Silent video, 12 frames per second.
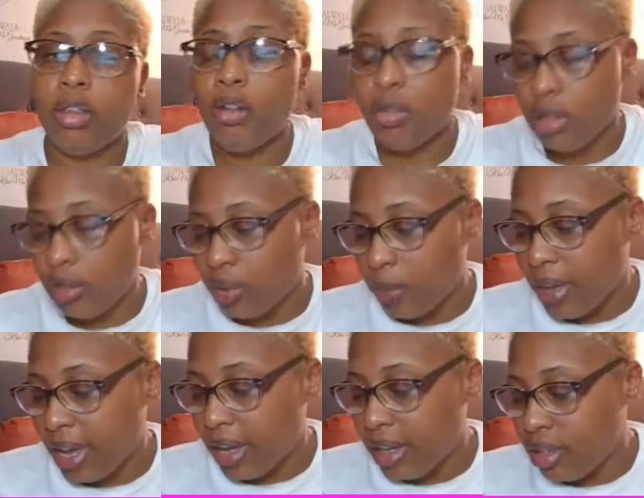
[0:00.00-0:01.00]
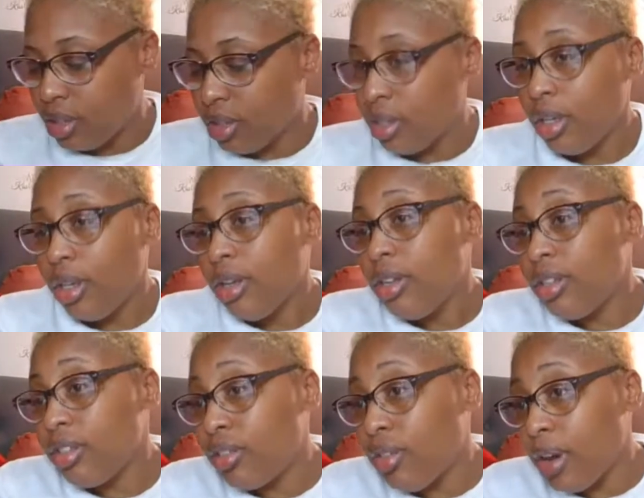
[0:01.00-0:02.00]
is a whole different page.
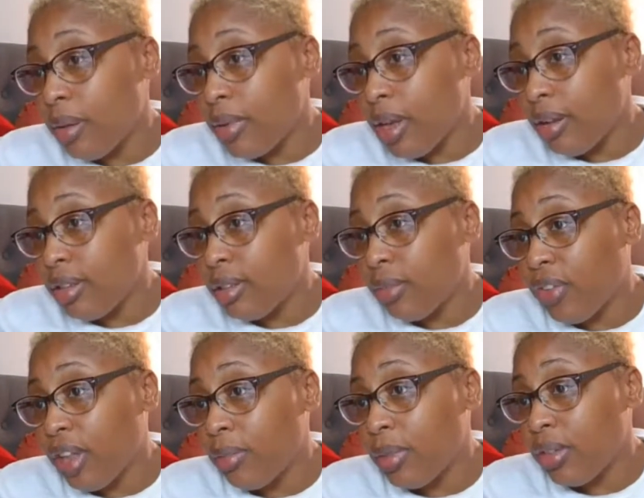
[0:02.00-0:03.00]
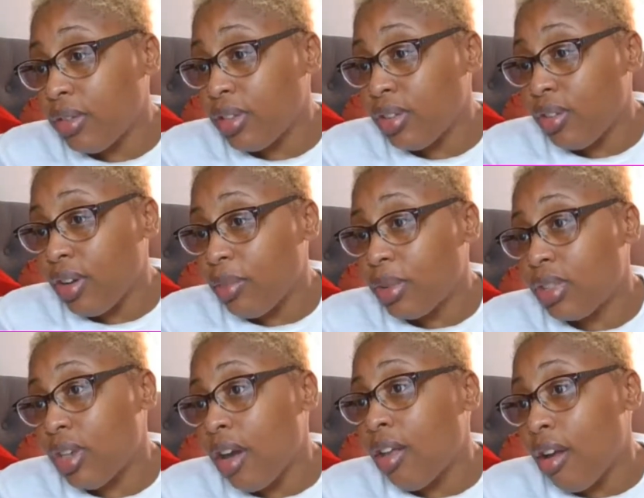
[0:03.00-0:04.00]
Instagram, y'all need to follow me on Instagram,
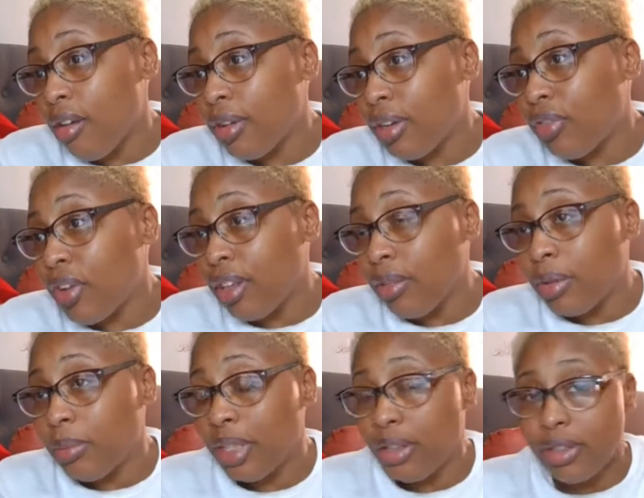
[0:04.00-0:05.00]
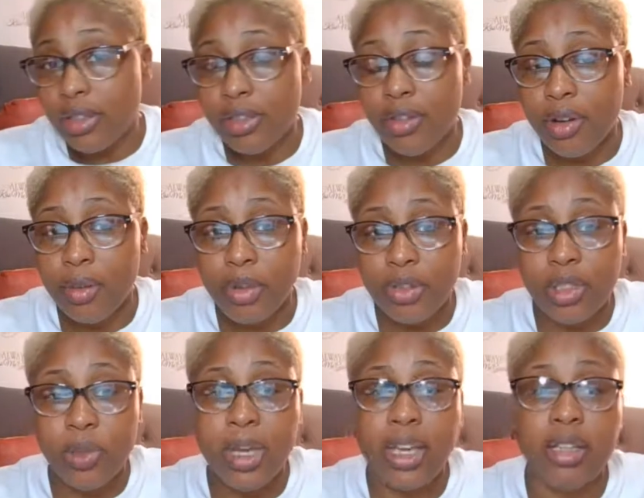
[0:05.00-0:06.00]
but y'all already following me on Instagram on
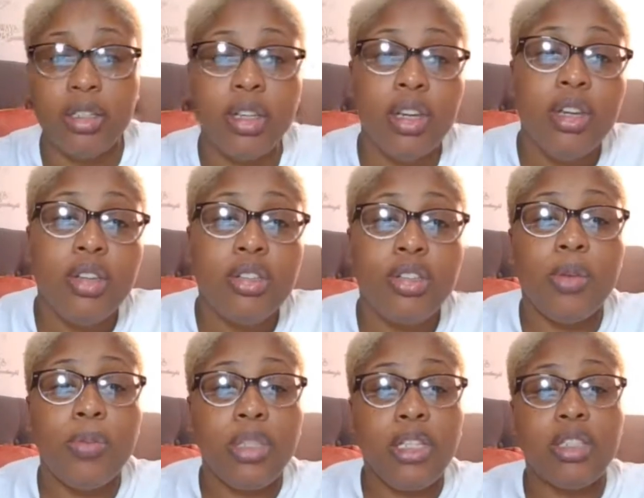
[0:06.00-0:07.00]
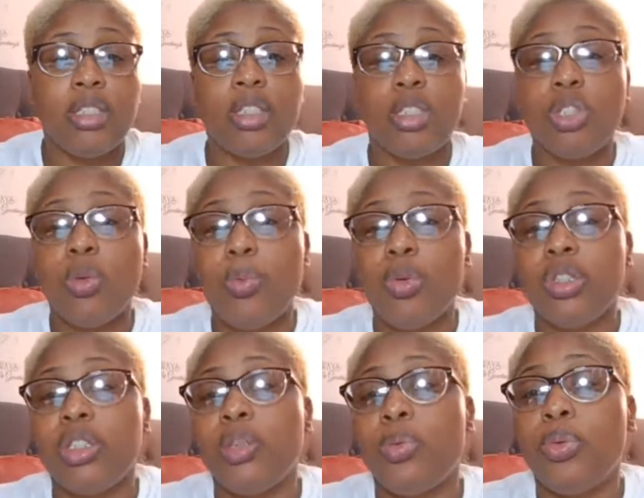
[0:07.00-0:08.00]
this page. So please
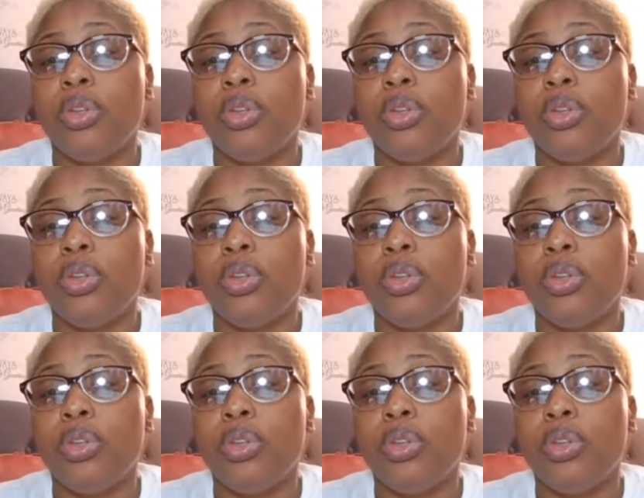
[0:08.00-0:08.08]
support.